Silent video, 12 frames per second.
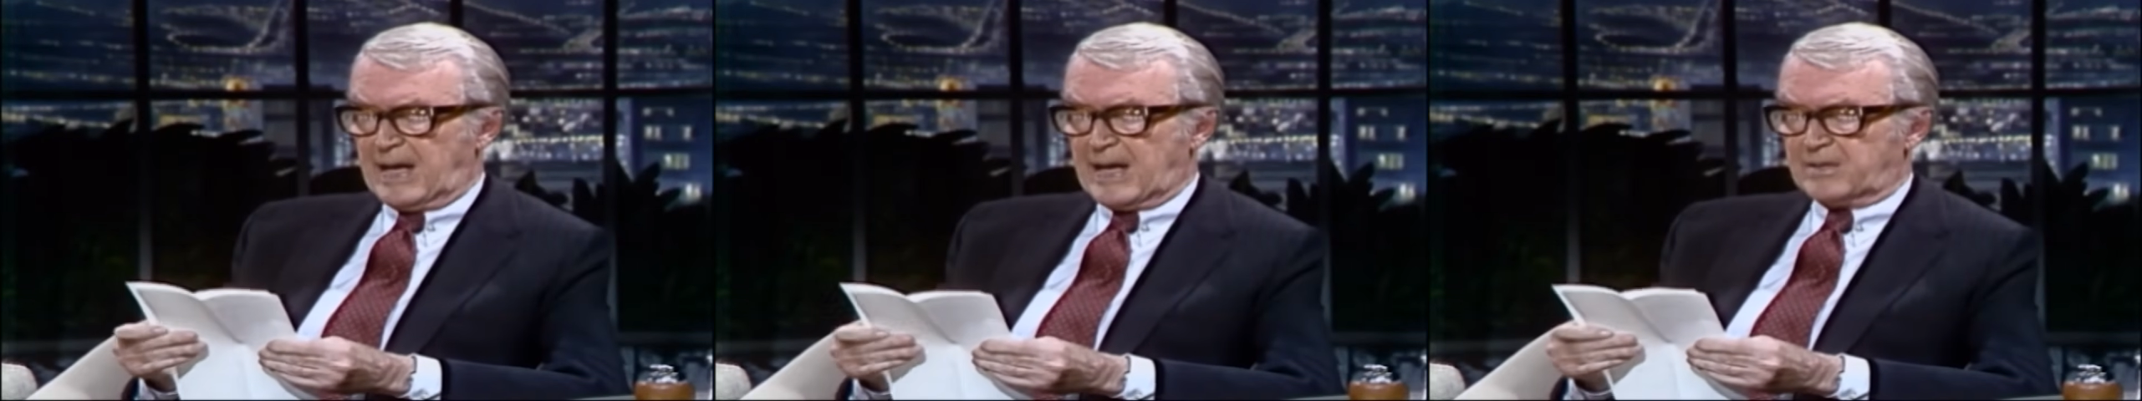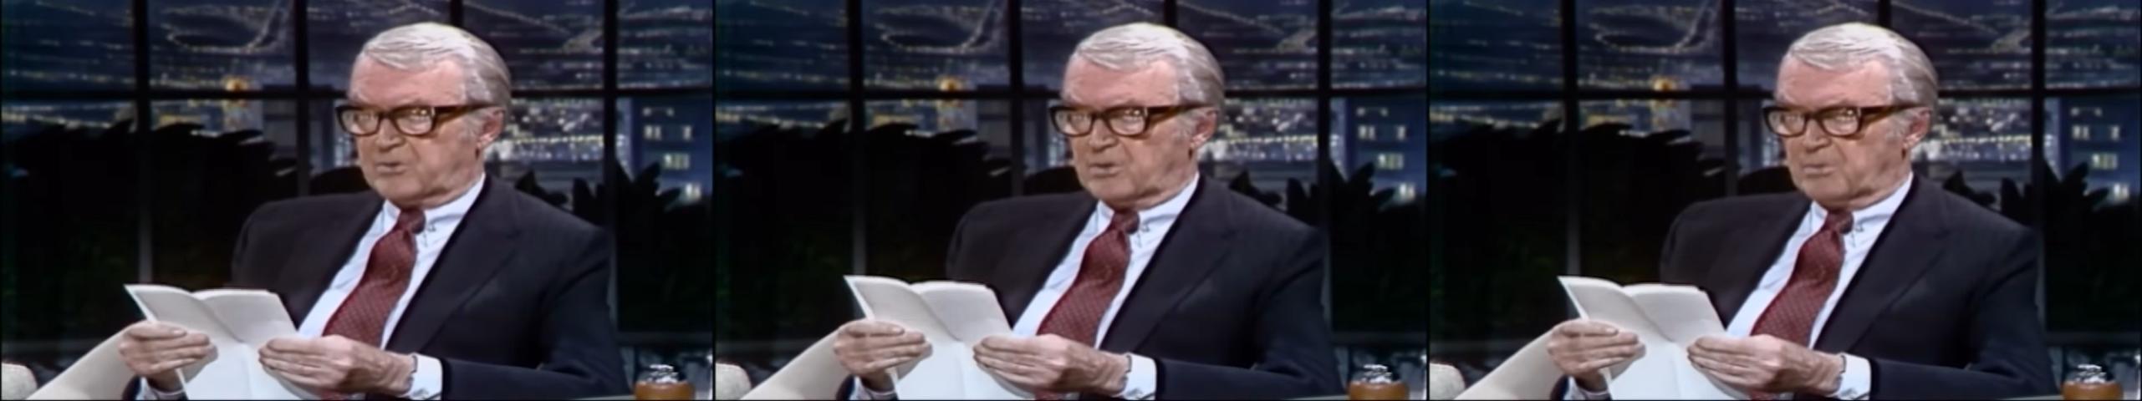
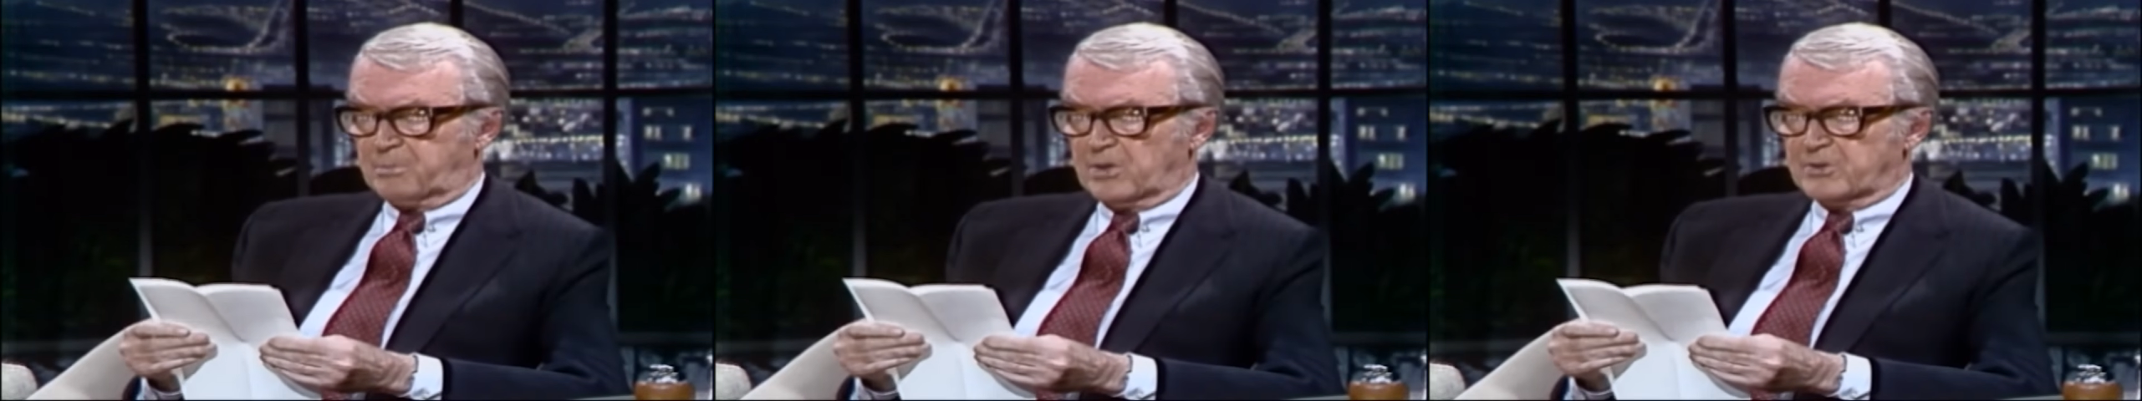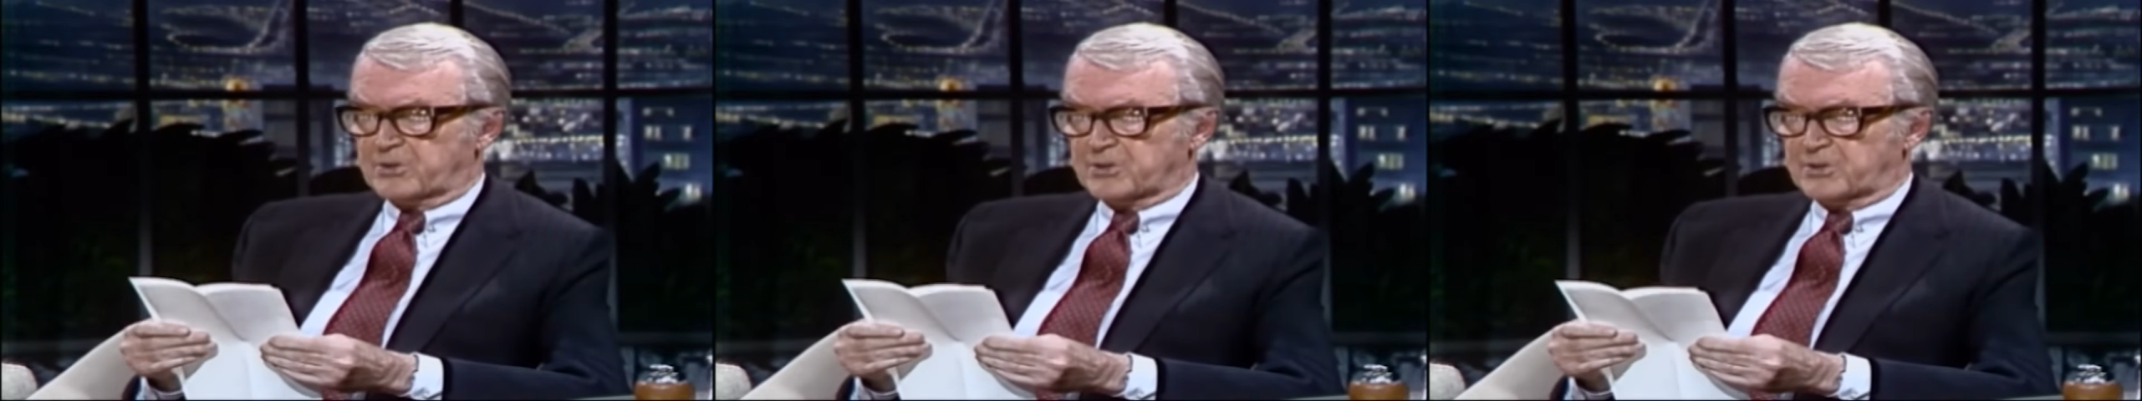actor
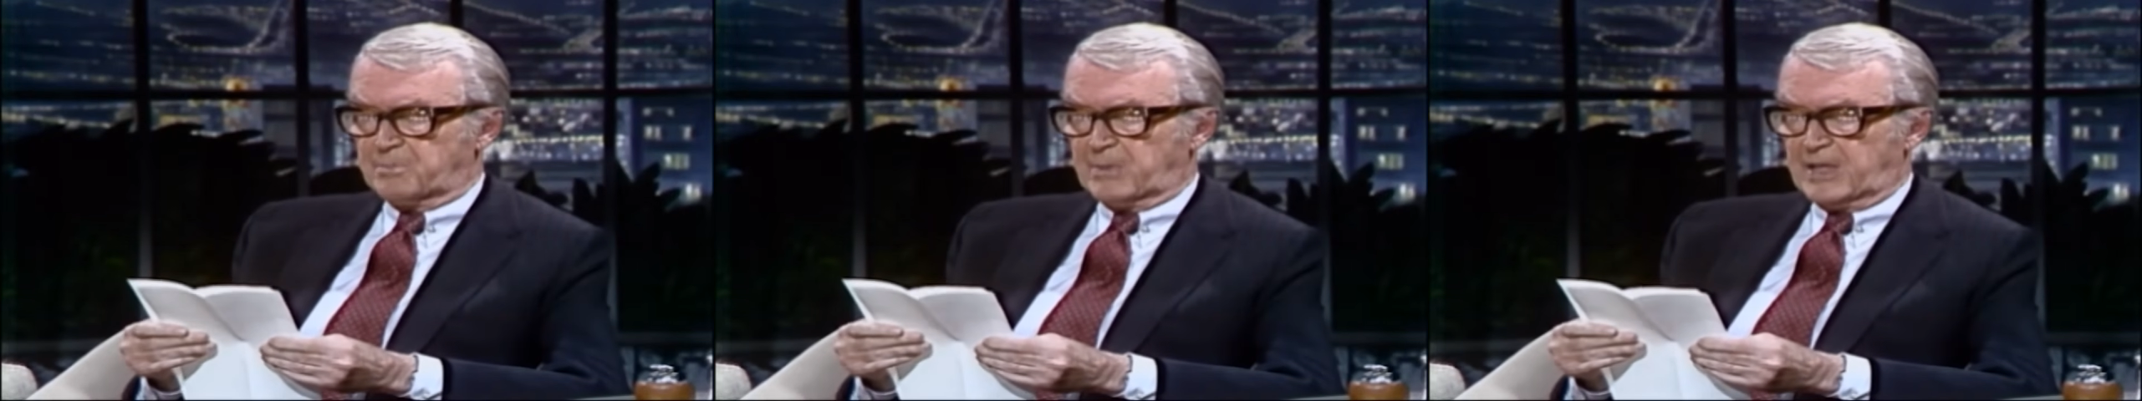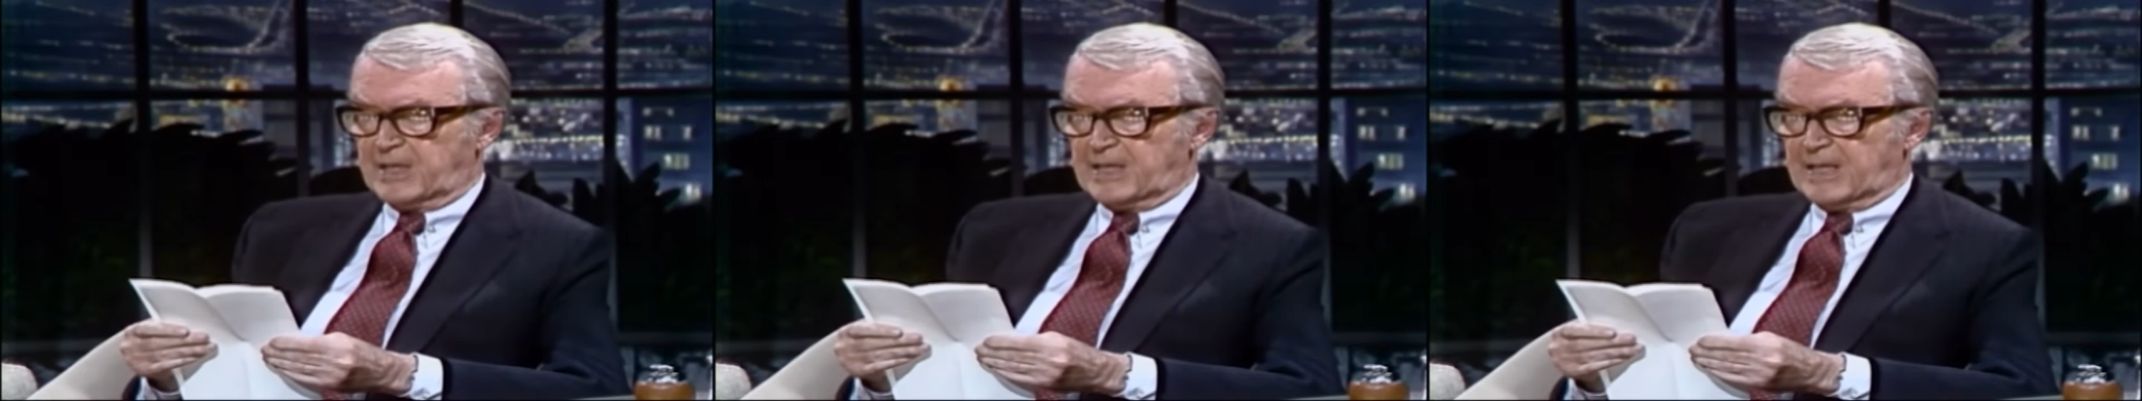purchased
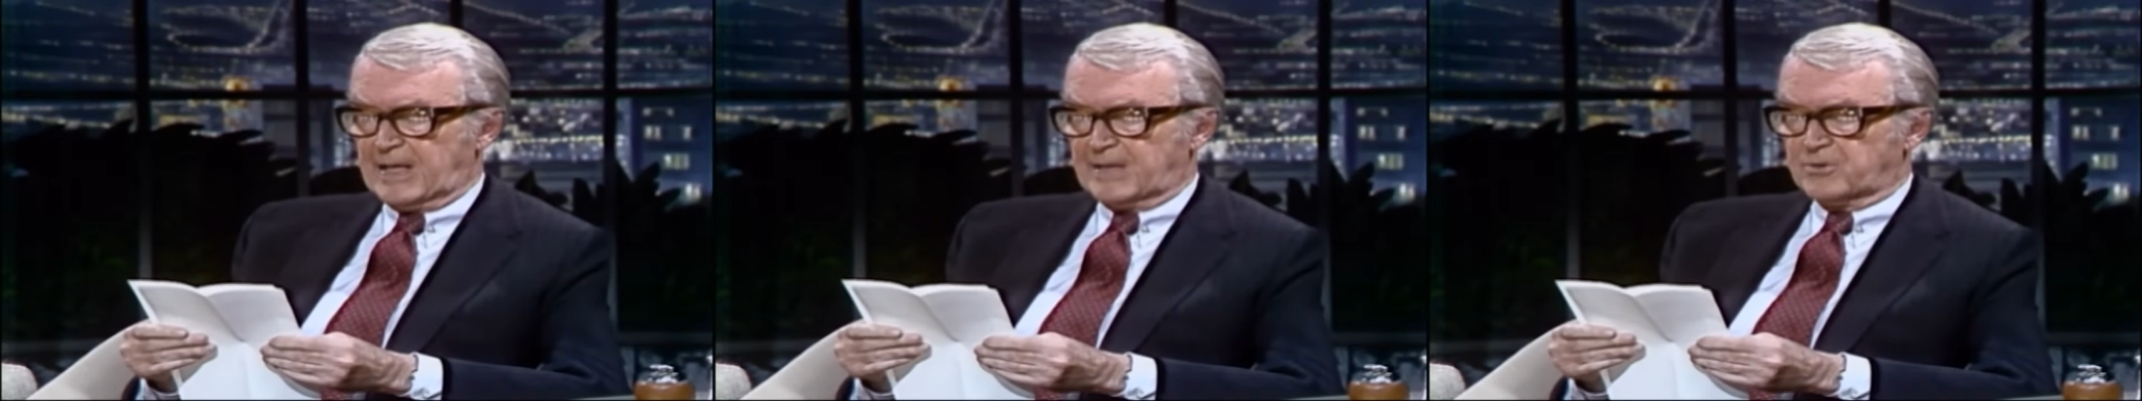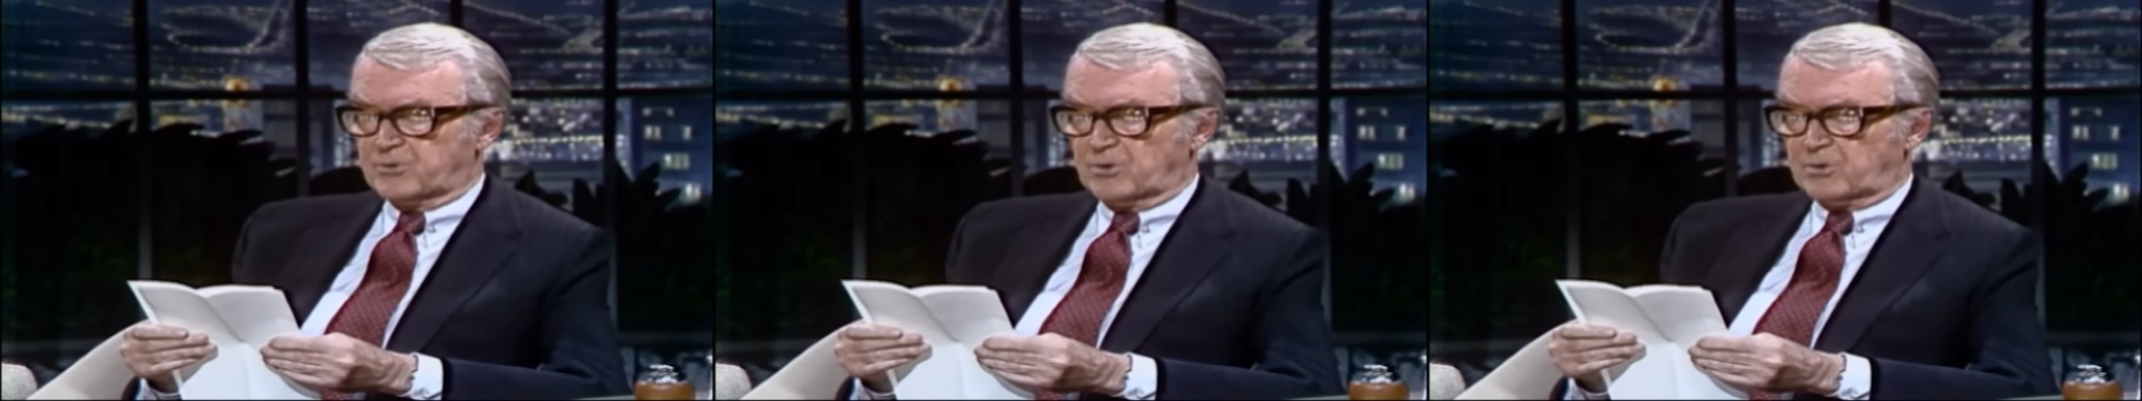me
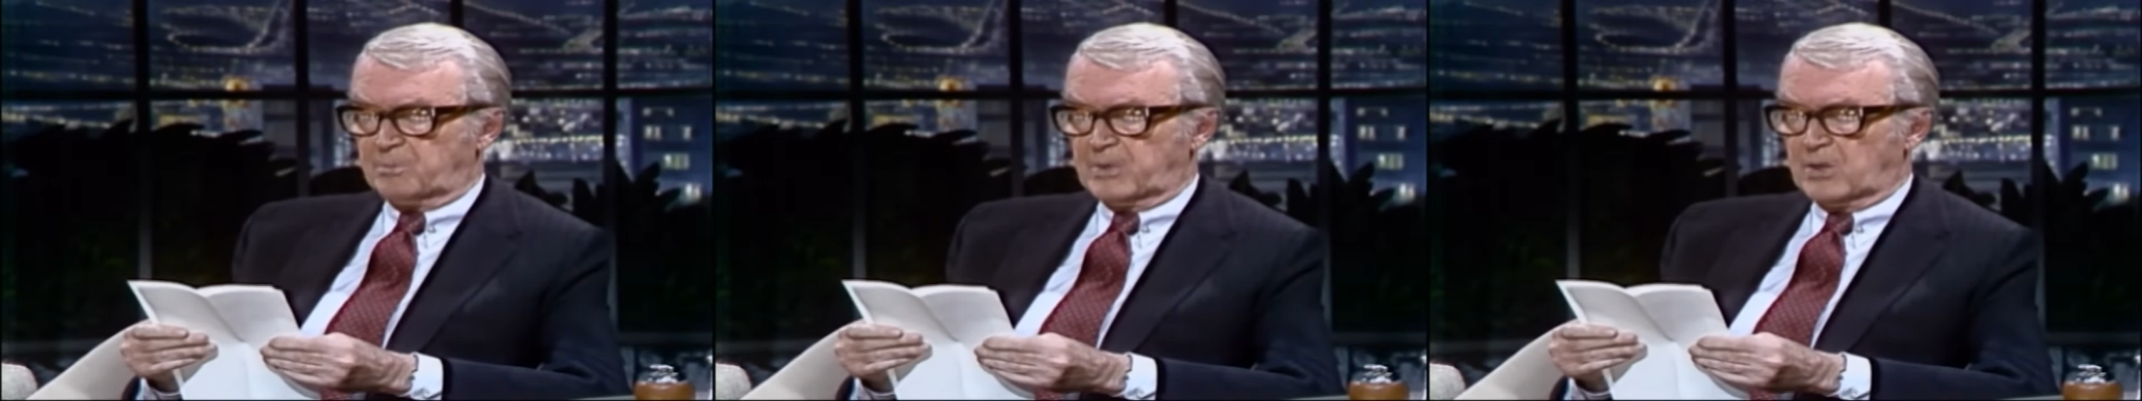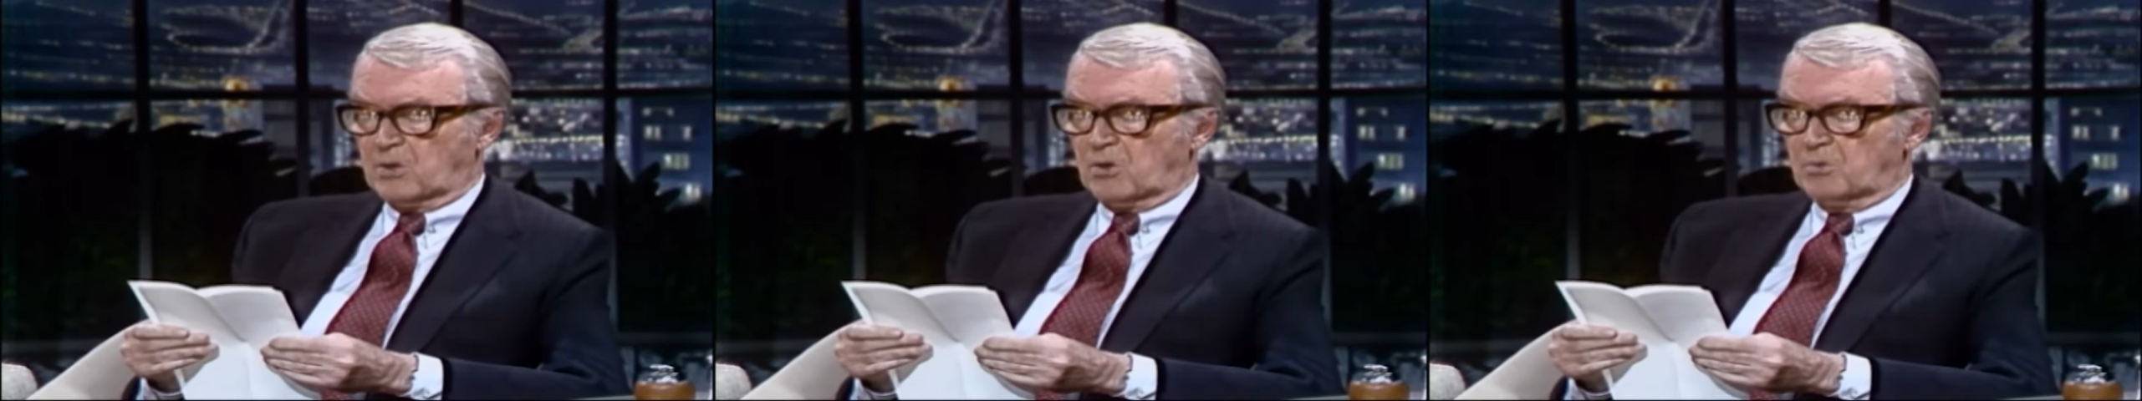and took me
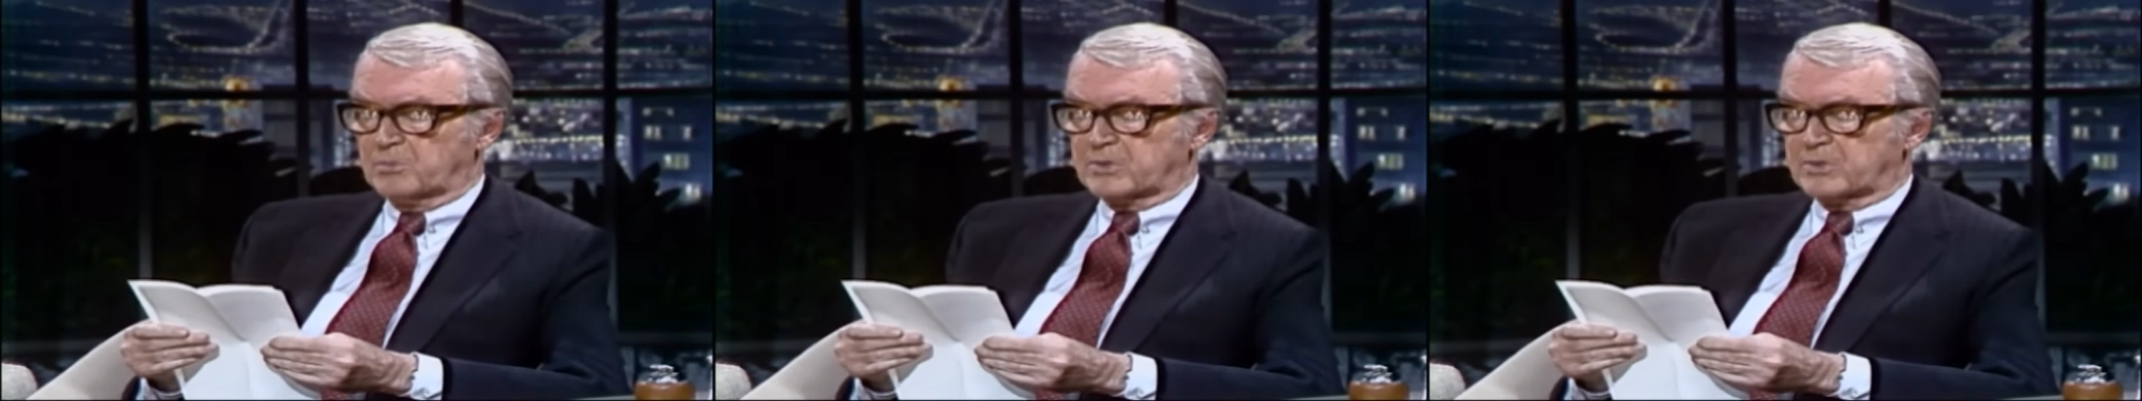home